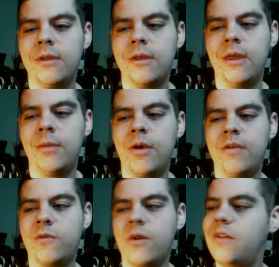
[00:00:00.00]
And by
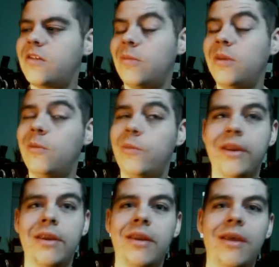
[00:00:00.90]
friends, I mean it
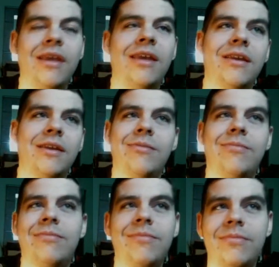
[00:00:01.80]

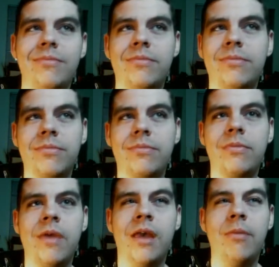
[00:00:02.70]
didn't
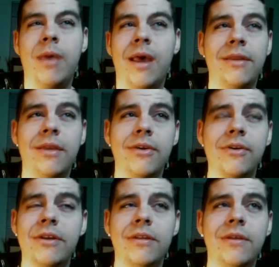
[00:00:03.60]
end badly or
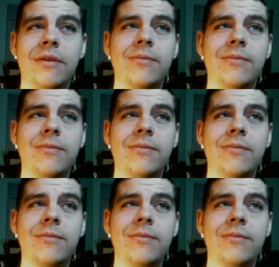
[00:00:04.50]
anything.